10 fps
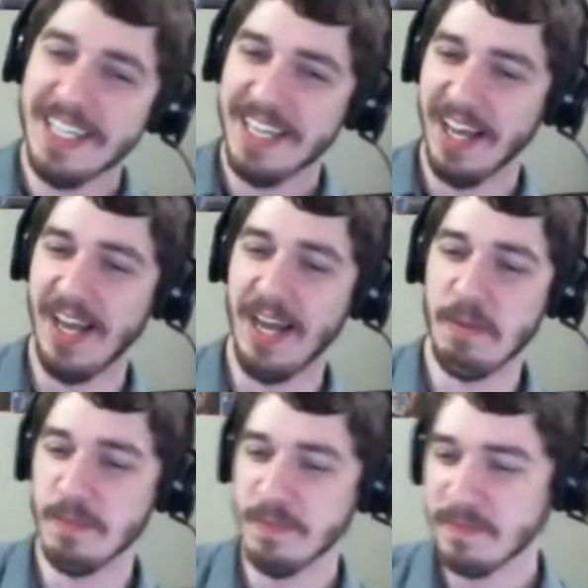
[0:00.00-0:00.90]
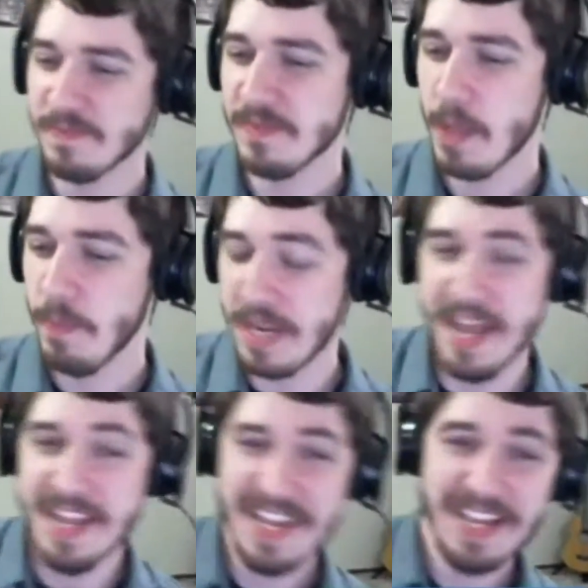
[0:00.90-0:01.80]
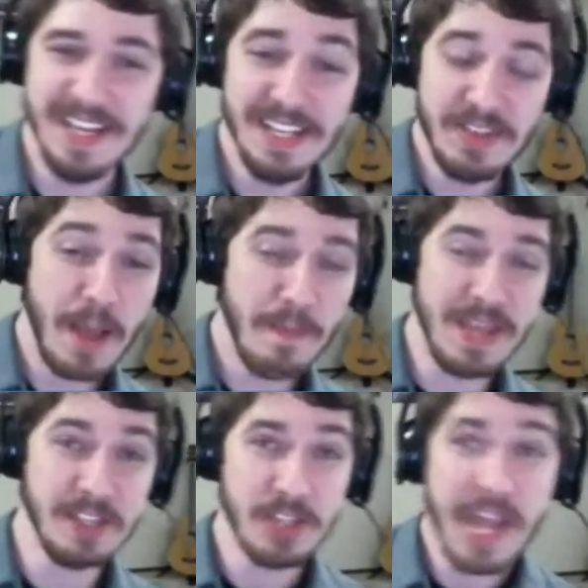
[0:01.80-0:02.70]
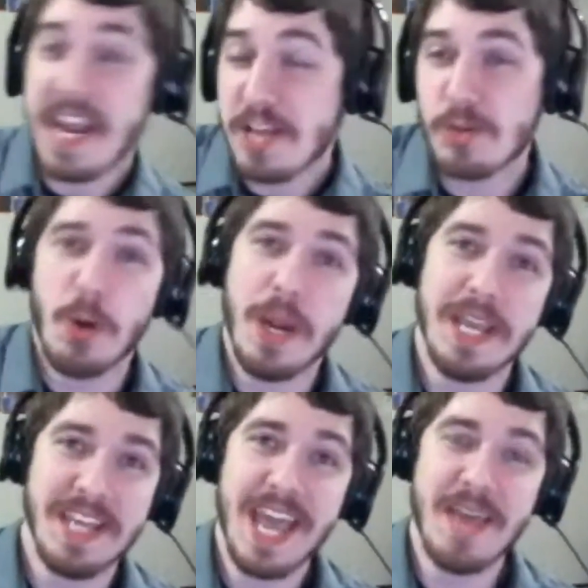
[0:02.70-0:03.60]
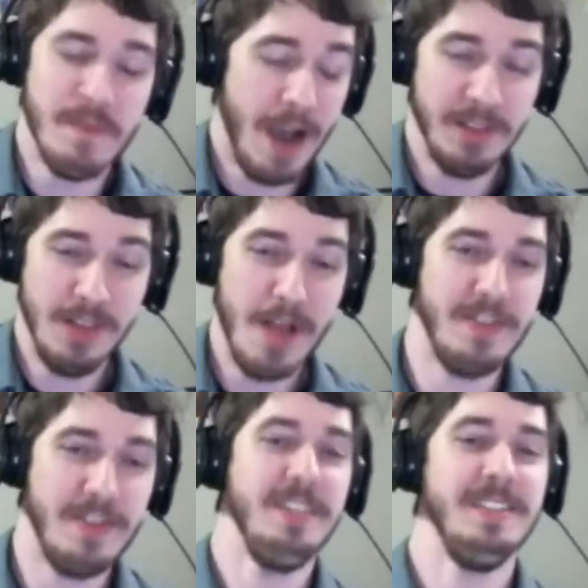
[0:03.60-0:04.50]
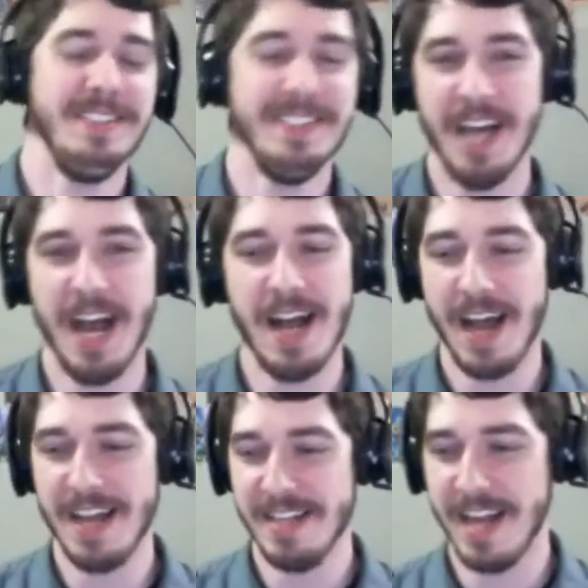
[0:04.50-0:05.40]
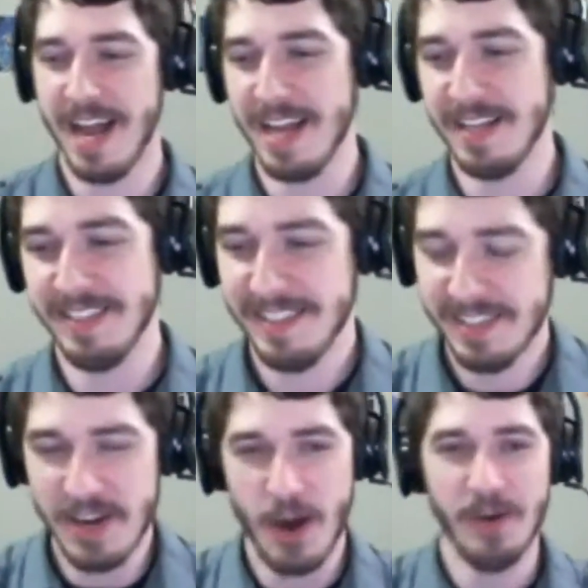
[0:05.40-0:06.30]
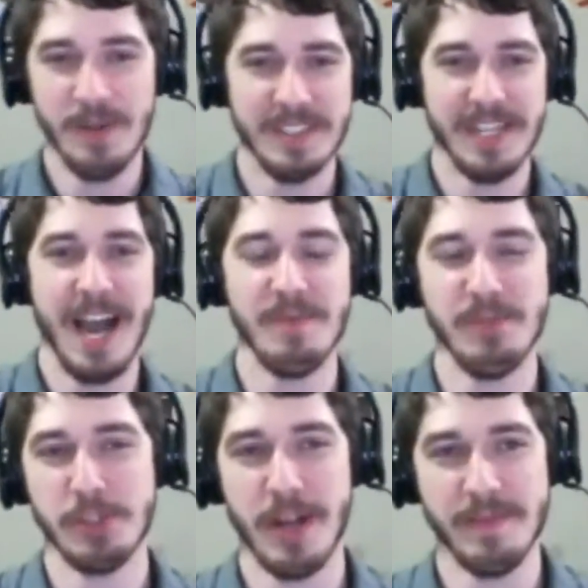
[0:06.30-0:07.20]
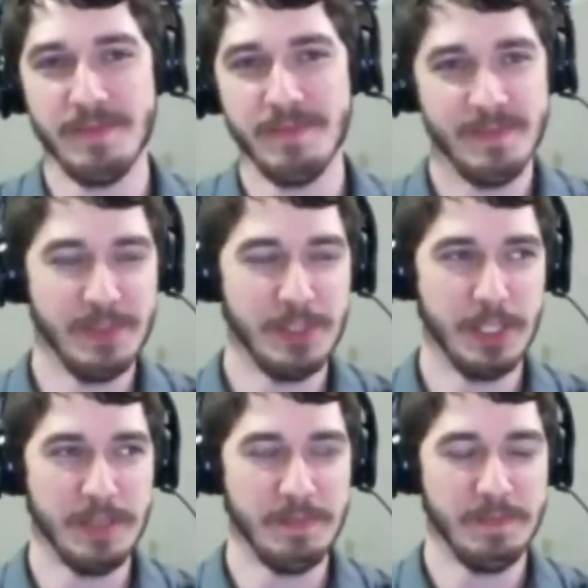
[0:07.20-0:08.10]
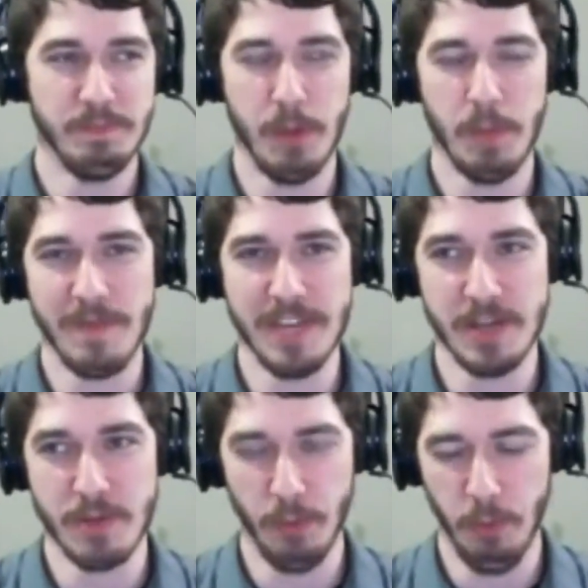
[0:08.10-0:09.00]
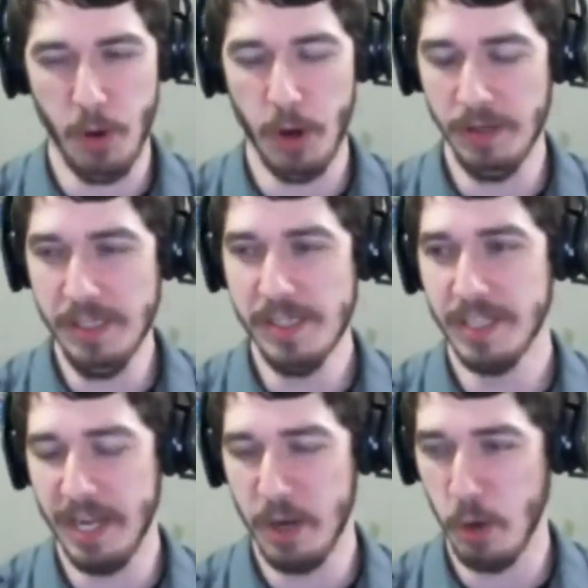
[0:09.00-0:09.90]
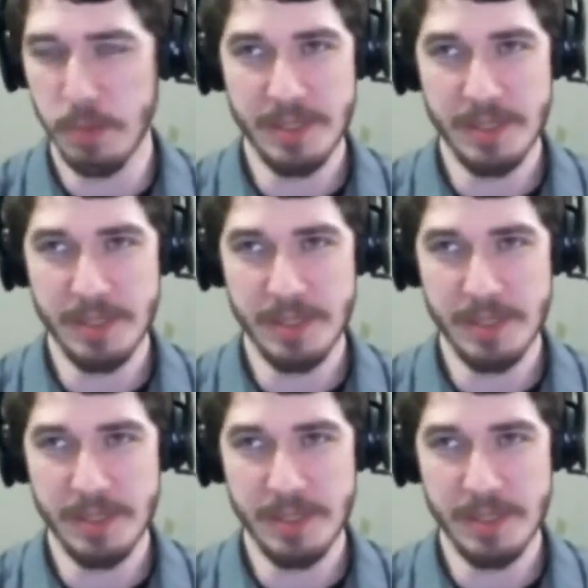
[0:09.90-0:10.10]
But that being said, it's a great game. I love it. I'm just not gonna put my Vita through a wall, I hope.